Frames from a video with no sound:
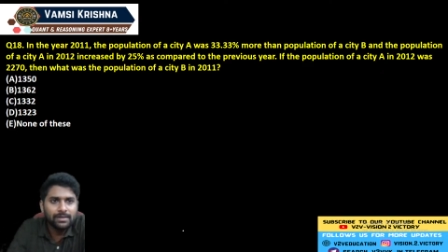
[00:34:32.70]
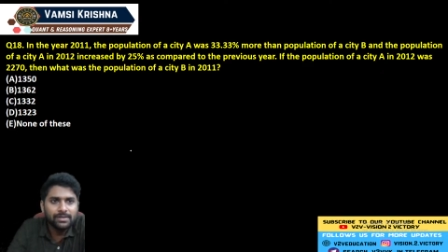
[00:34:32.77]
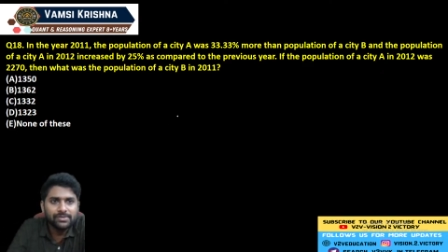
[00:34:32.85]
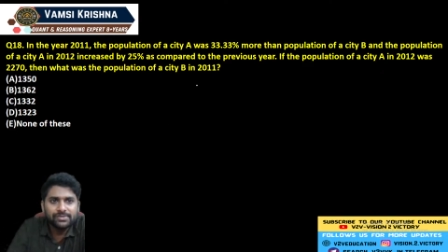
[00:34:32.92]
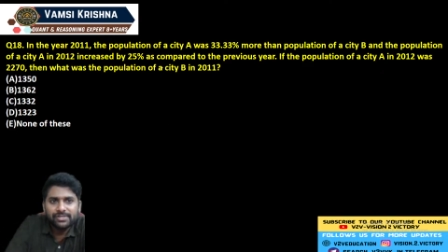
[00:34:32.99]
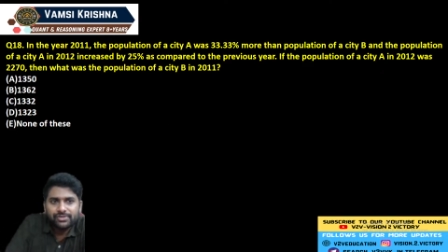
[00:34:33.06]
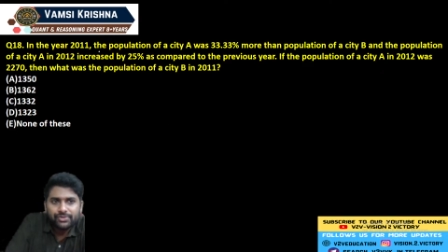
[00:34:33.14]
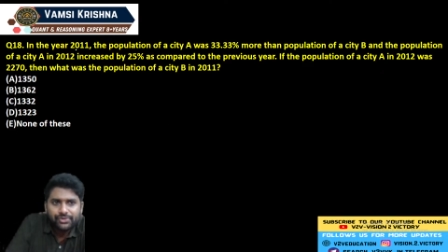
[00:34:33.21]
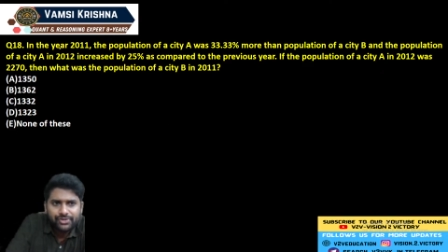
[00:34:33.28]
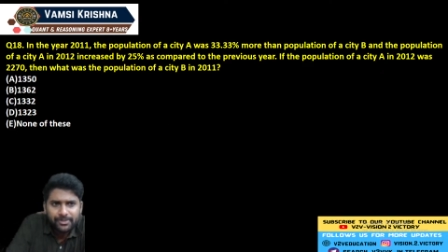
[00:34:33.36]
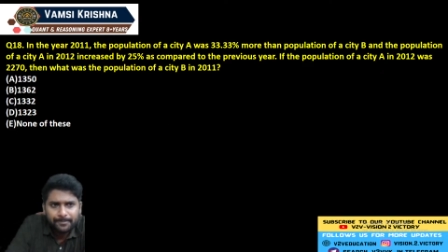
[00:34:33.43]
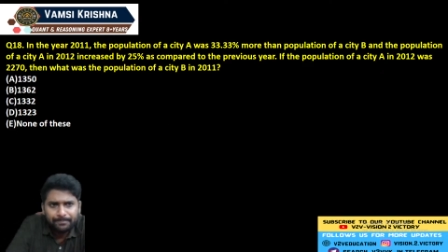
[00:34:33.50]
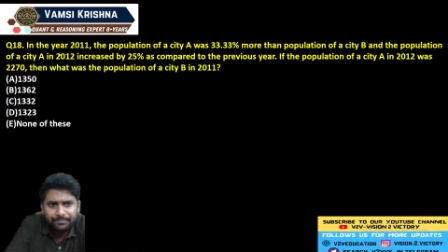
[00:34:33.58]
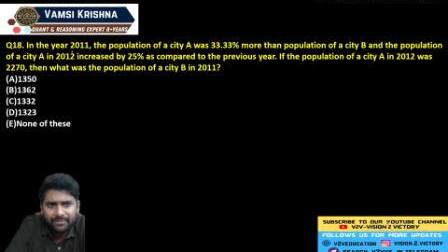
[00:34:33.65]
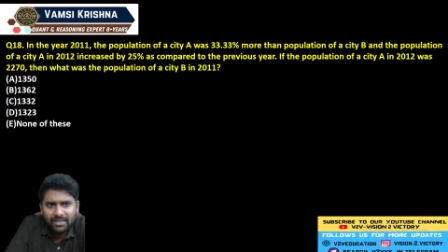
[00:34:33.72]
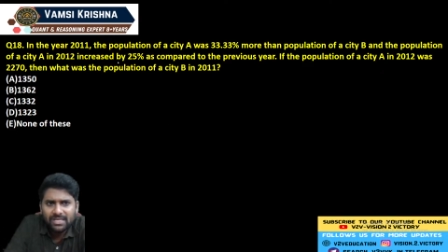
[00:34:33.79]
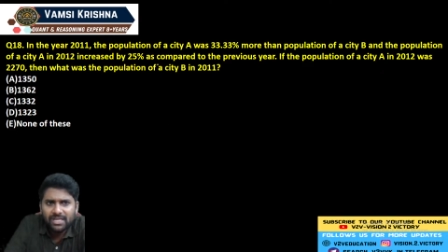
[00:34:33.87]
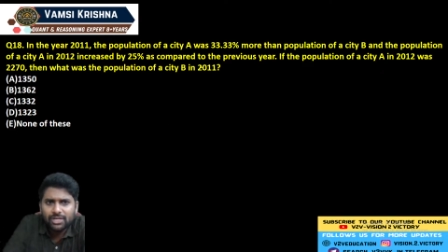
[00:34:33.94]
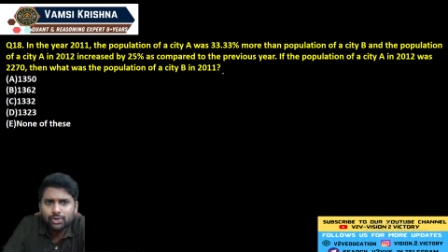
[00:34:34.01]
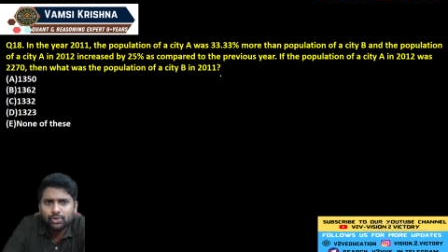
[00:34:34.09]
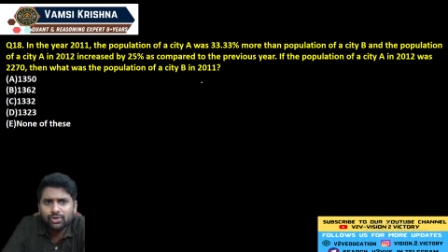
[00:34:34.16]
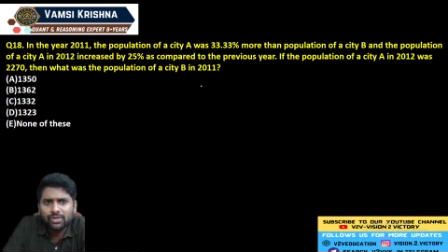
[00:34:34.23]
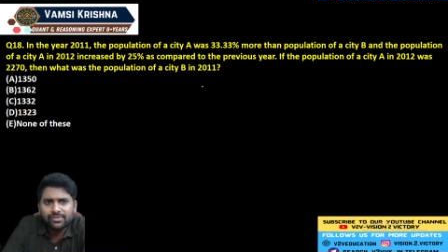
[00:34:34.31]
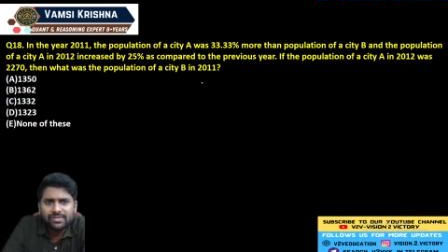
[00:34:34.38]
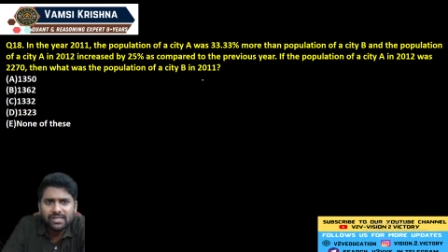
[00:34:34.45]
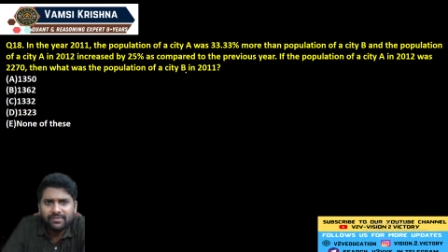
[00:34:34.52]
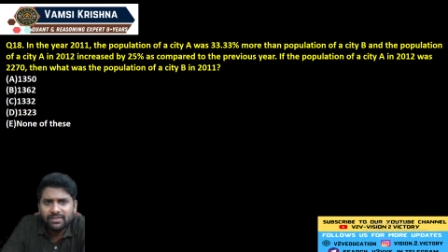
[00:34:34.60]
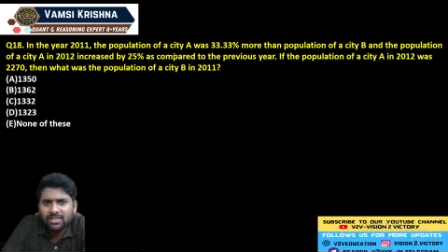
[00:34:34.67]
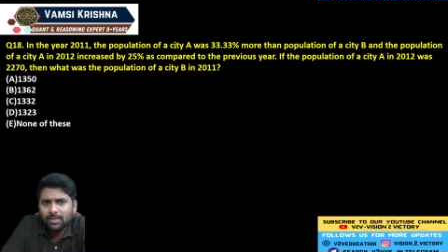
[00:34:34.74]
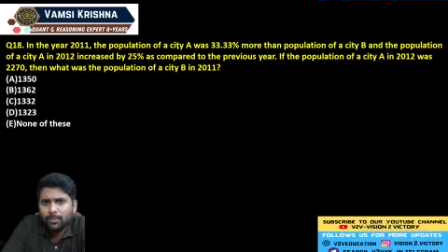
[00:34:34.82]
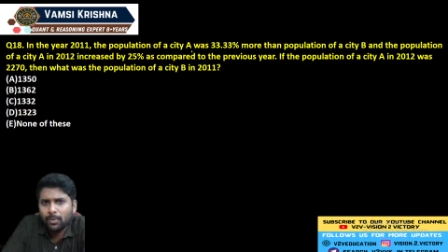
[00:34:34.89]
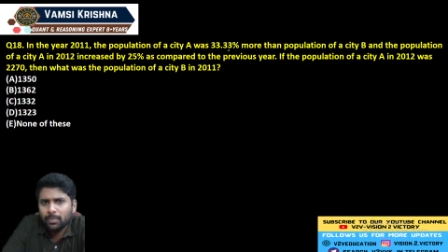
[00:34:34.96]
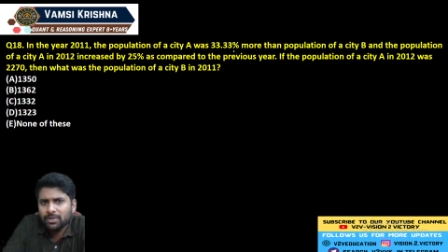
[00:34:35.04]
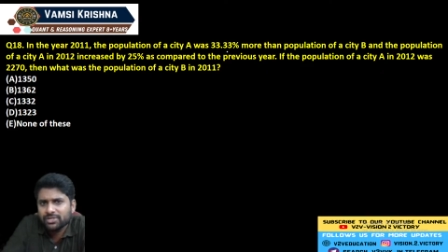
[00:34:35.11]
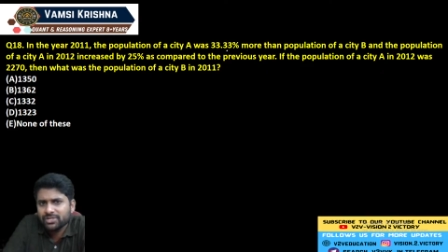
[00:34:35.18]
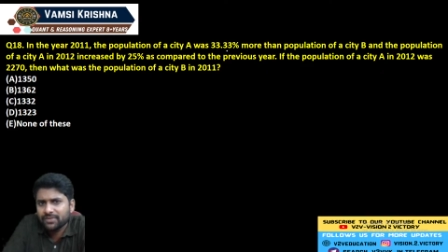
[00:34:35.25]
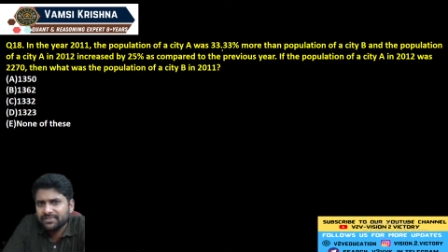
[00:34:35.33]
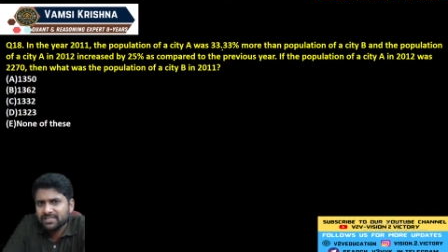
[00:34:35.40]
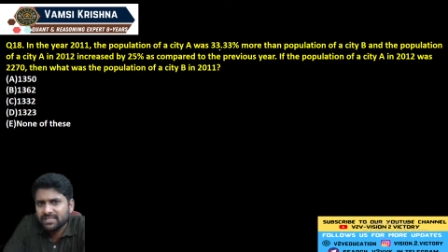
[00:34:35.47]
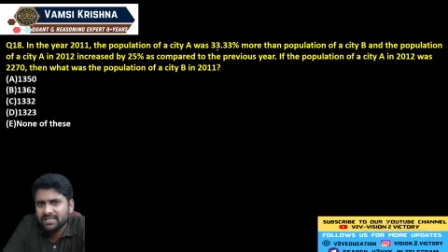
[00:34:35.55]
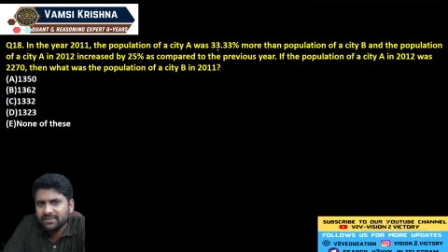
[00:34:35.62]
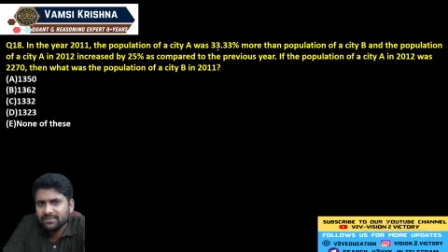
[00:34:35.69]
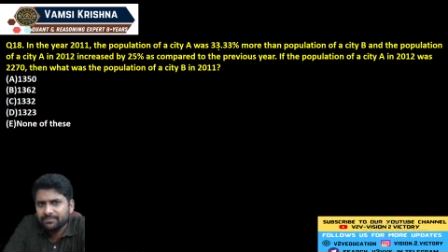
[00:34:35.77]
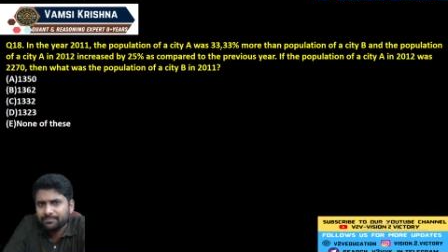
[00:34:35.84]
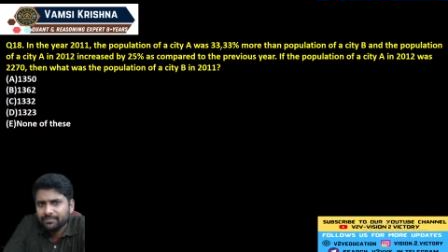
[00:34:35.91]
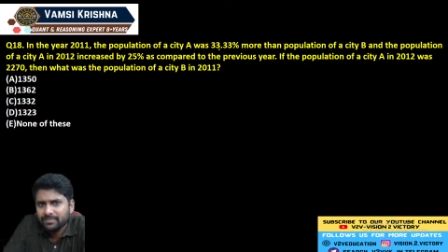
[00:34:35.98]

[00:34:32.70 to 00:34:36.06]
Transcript: Now see this question. In the year 2011, the population of city